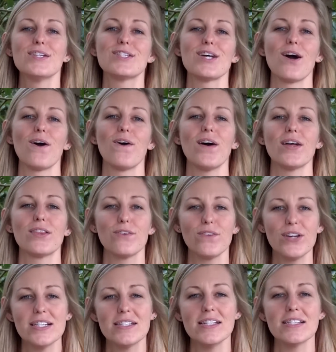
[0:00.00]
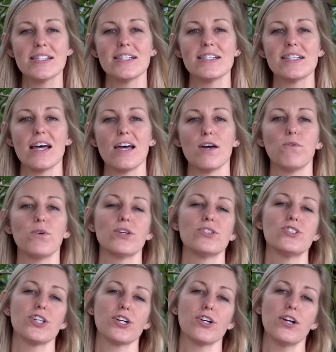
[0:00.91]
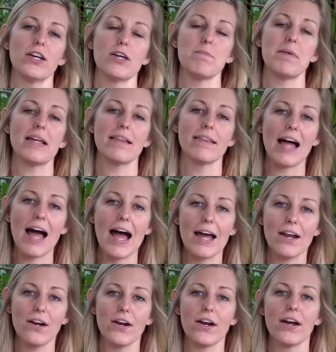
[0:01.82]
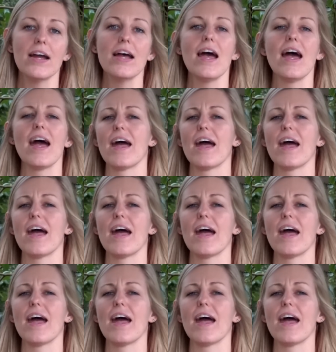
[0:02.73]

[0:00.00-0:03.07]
So a three season tent will generally be ladder